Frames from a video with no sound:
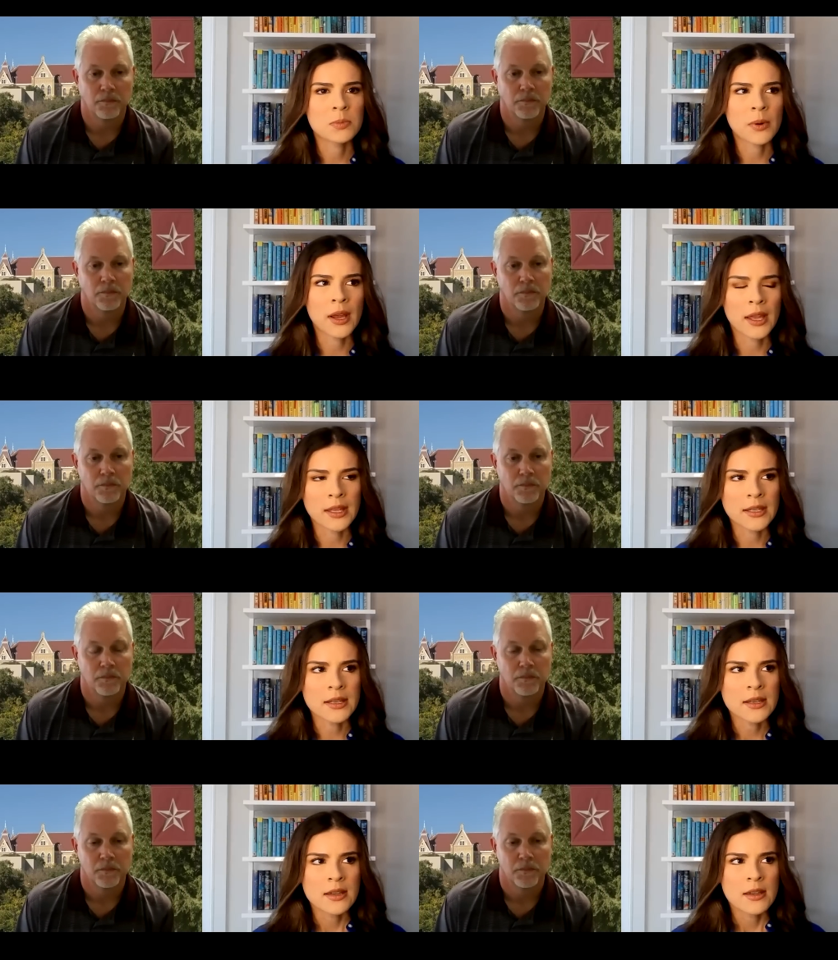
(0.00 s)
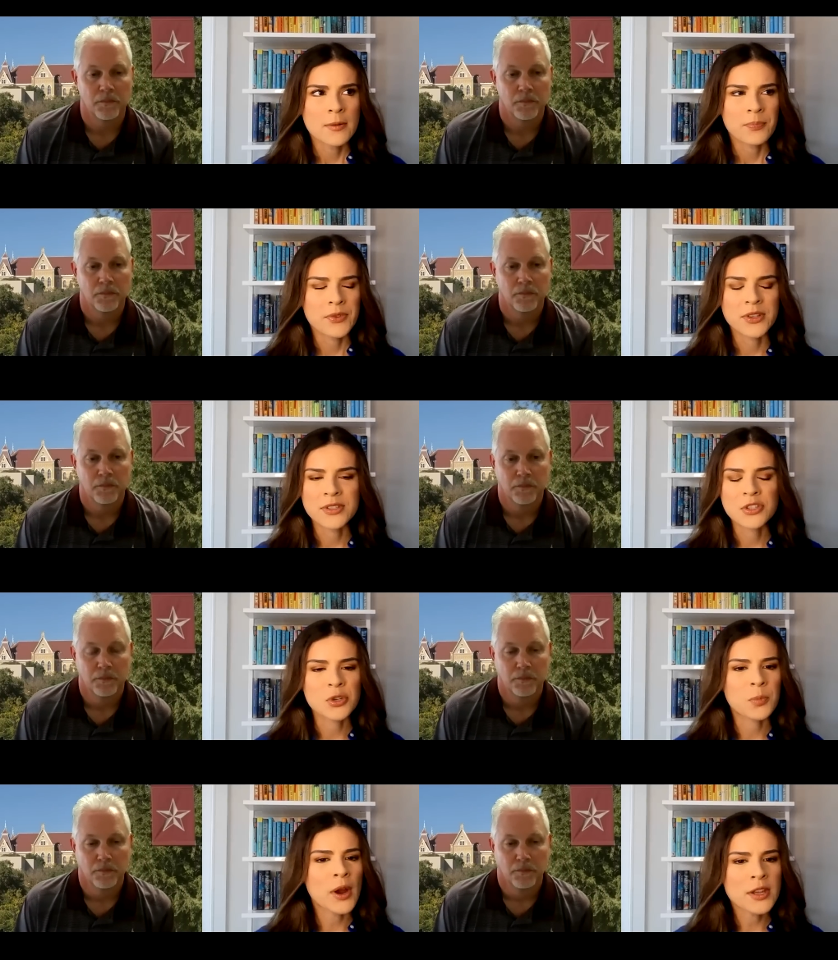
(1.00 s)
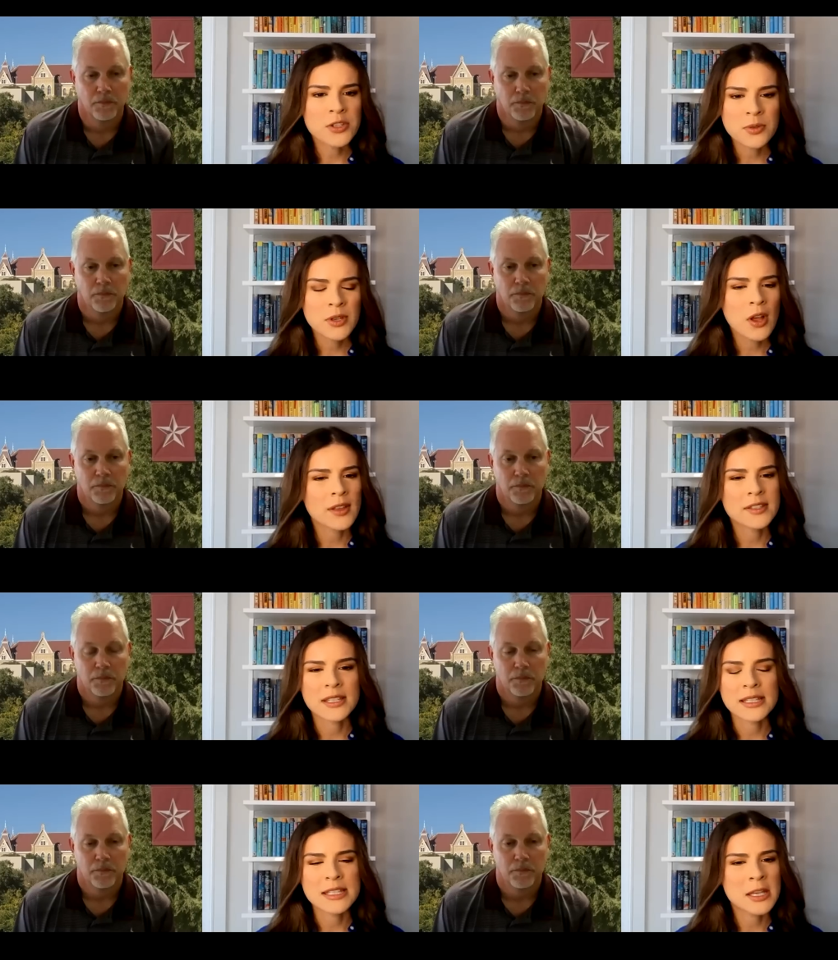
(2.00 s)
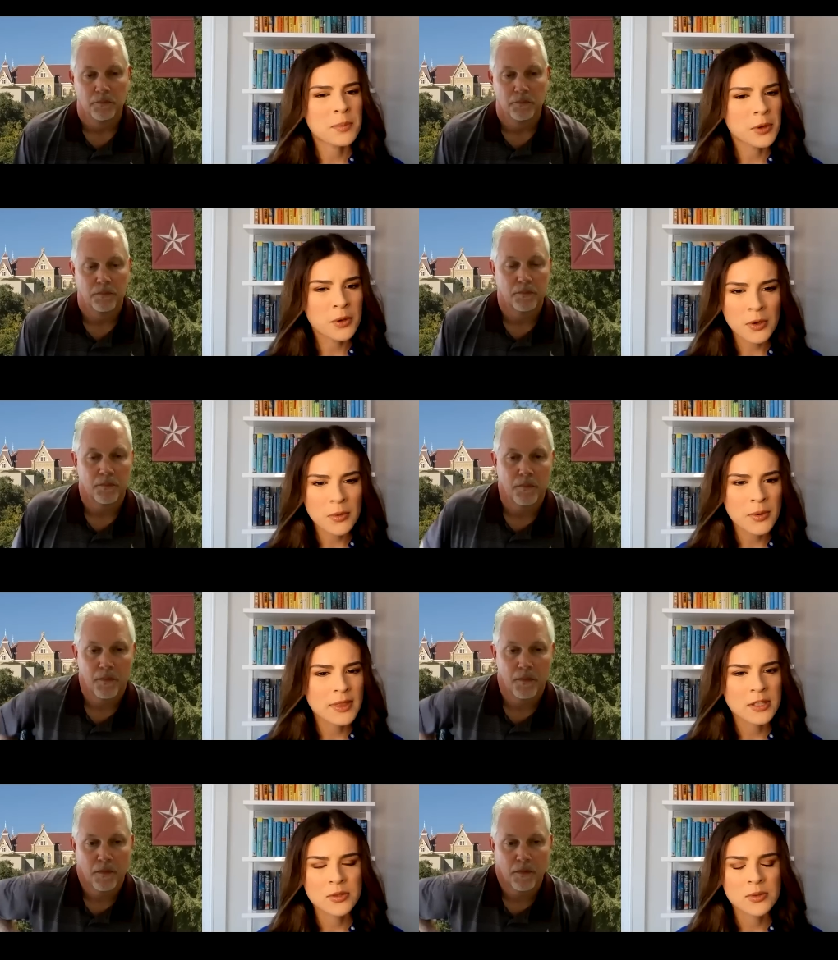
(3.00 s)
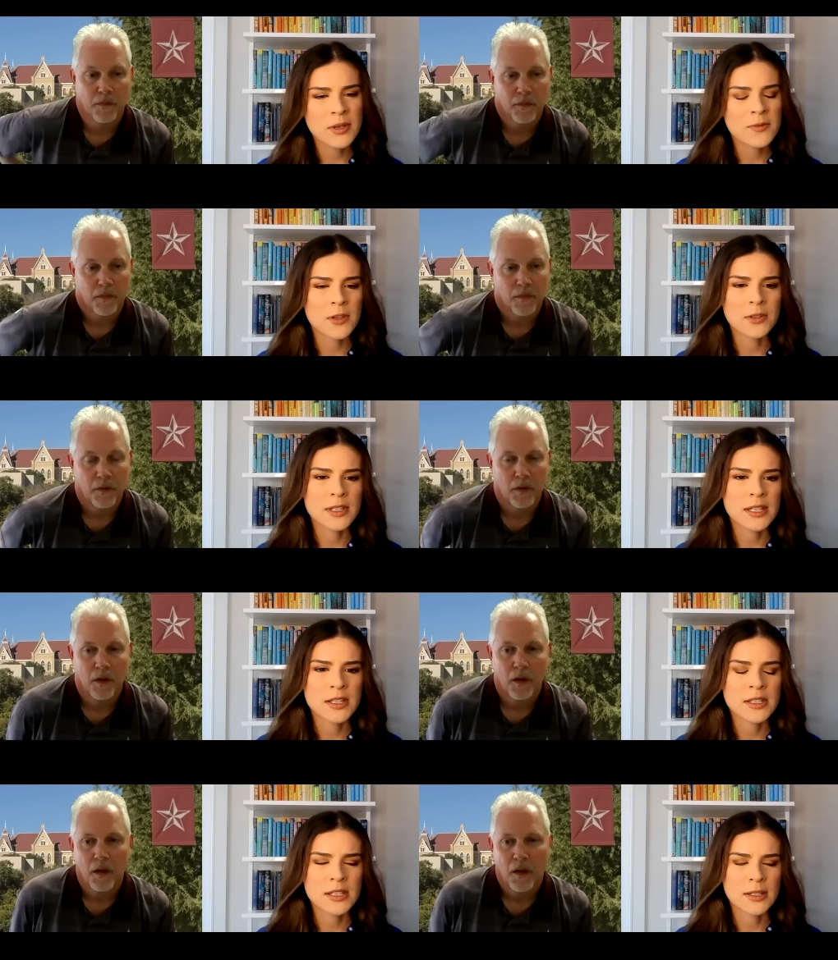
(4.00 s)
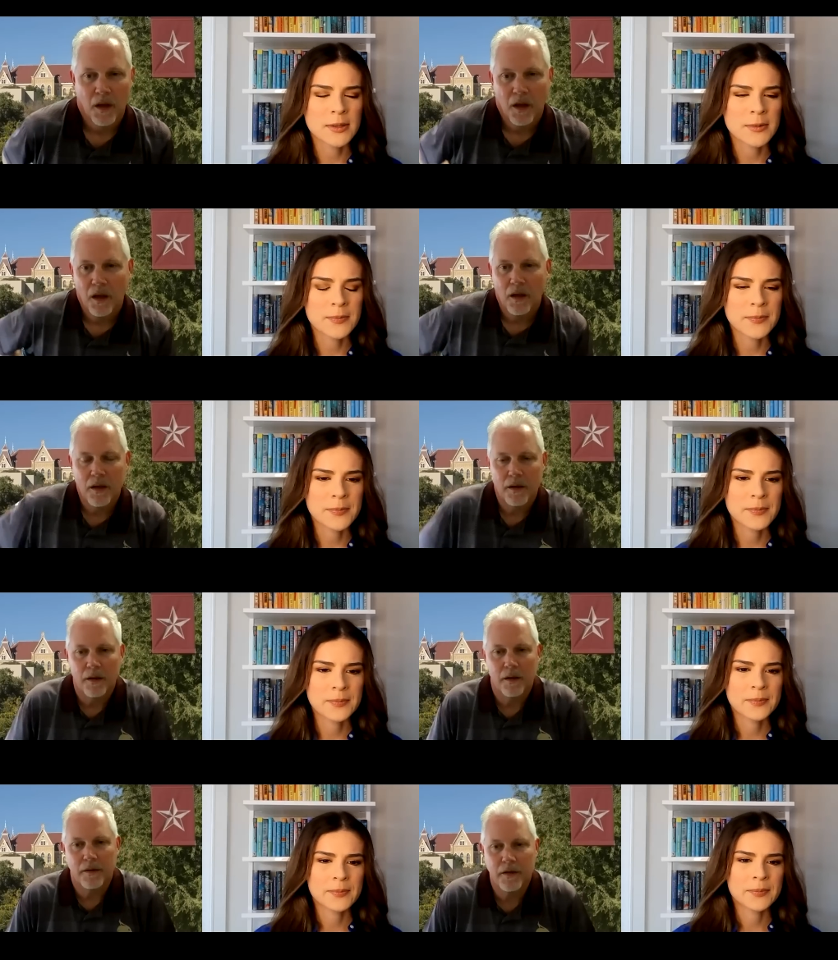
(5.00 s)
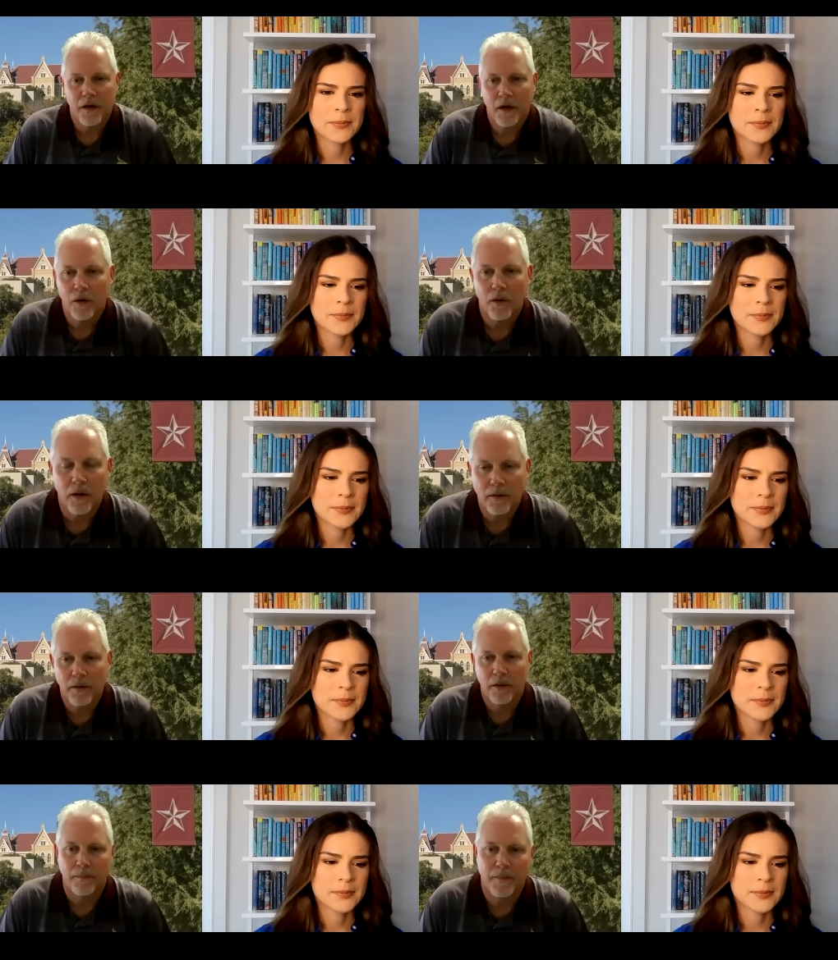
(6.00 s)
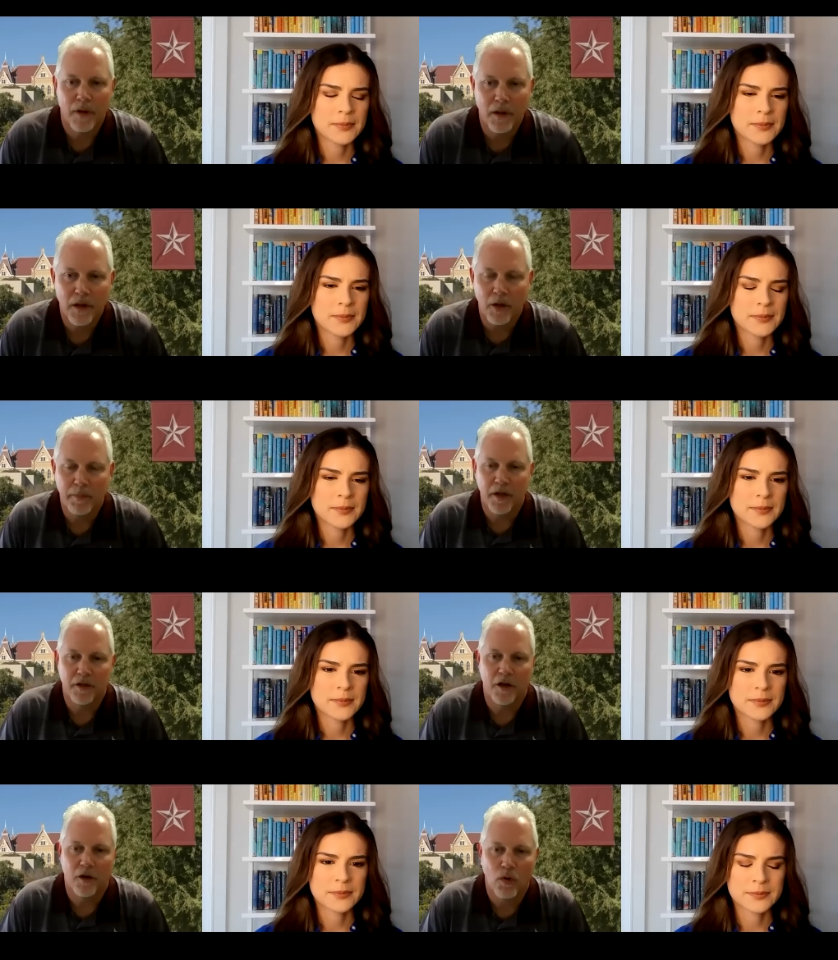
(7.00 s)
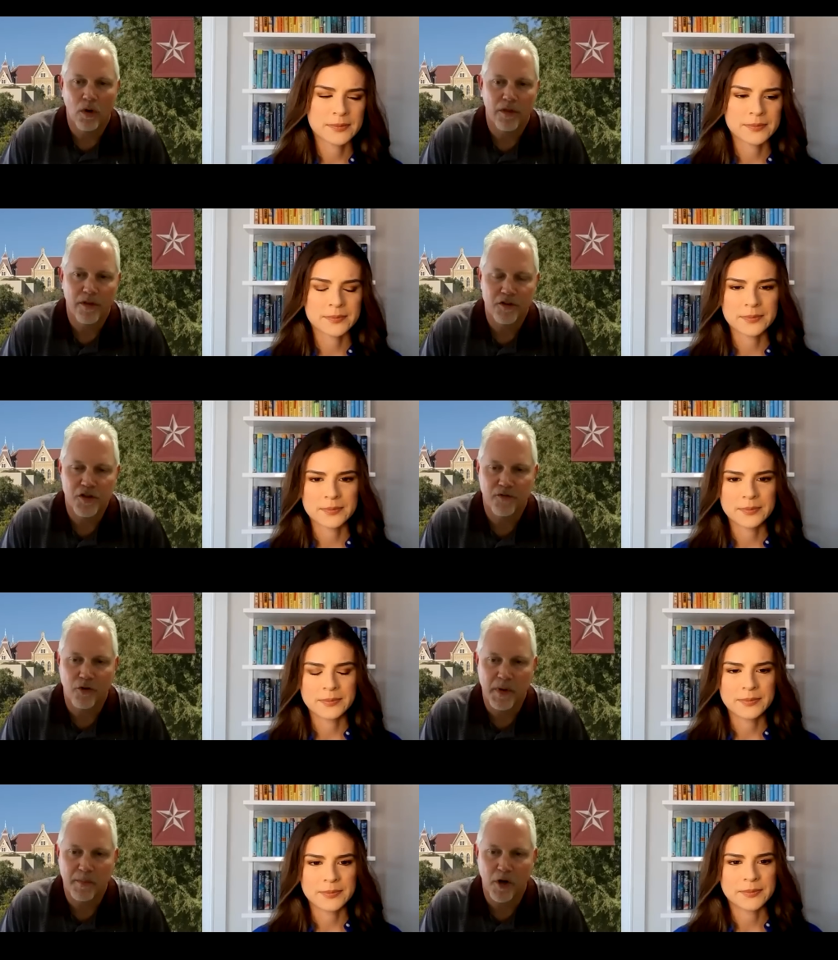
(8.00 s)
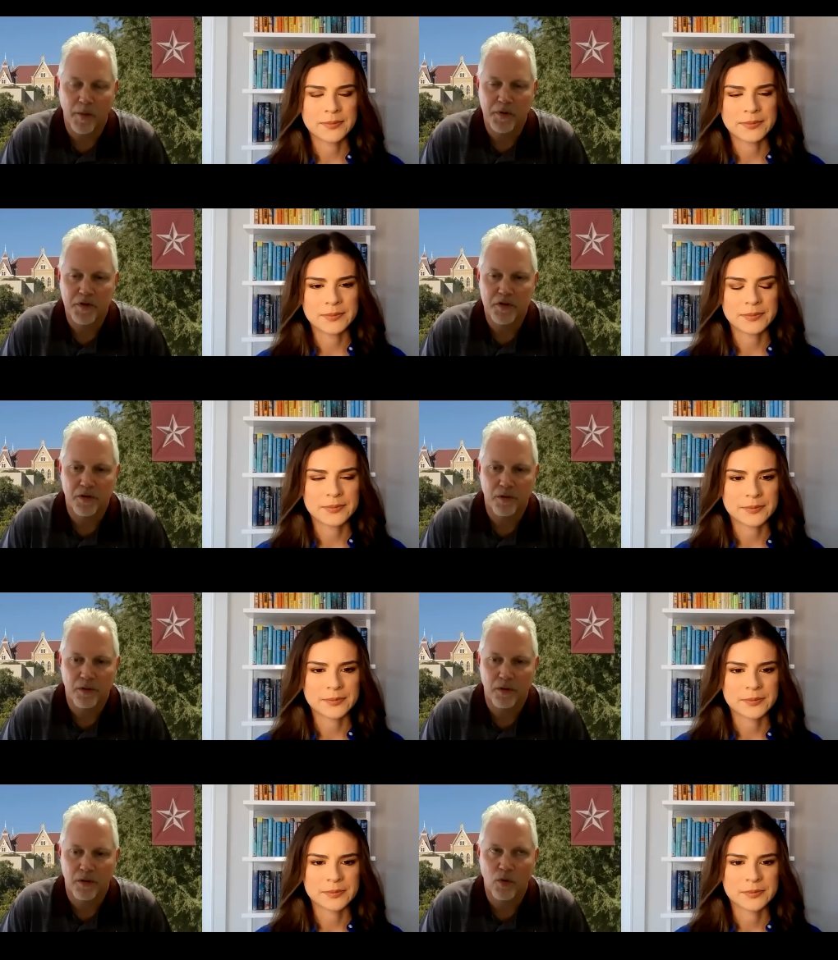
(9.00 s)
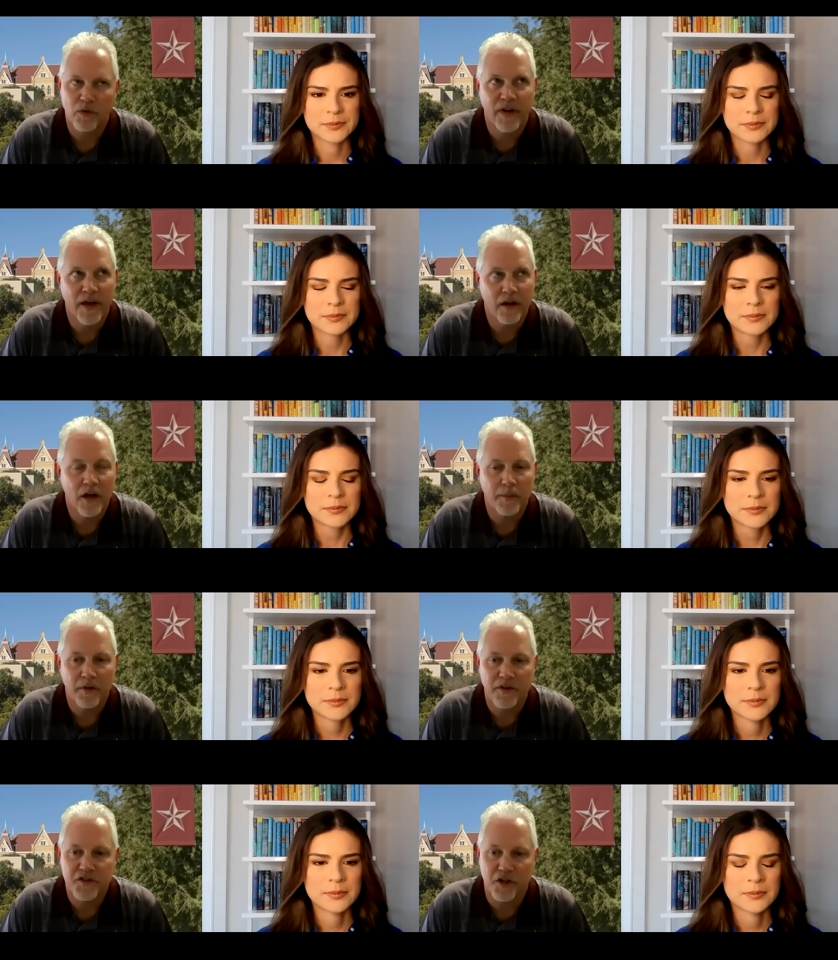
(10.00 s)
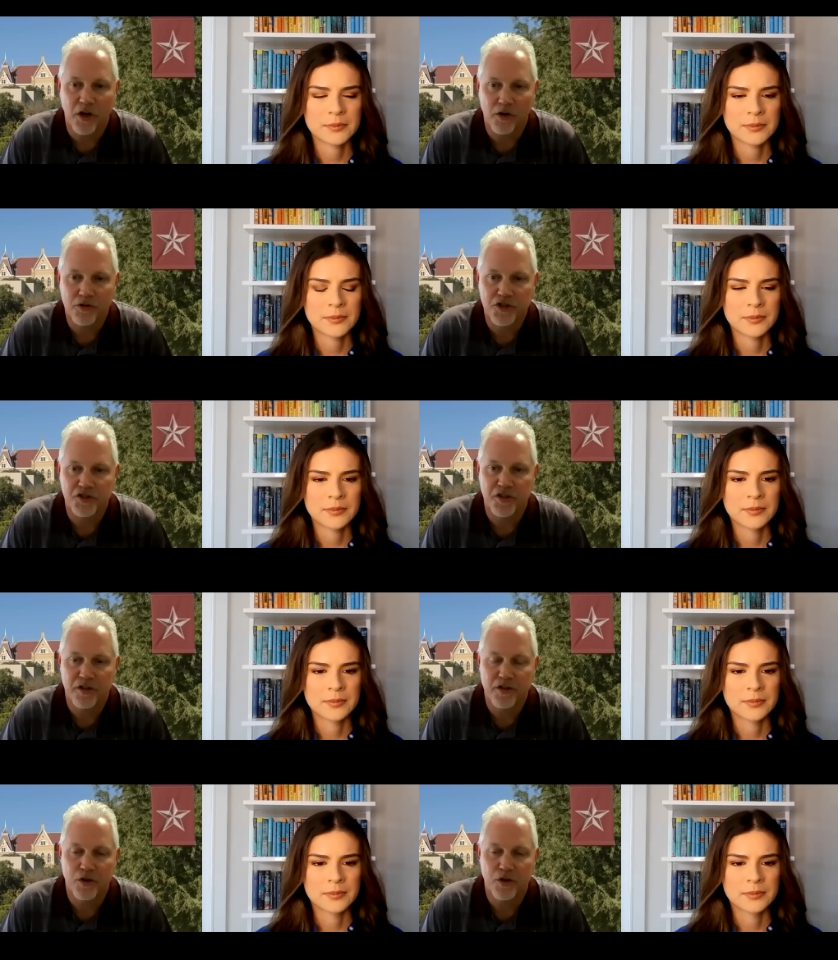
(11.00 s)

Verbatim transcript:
Speaker 1: spread. Does it surprise you at all? Is it typical with this sort of illness?
Speaker 2: You know, a little bit. You know, one of the things you have to remember up until we've had a couple of these incursions into the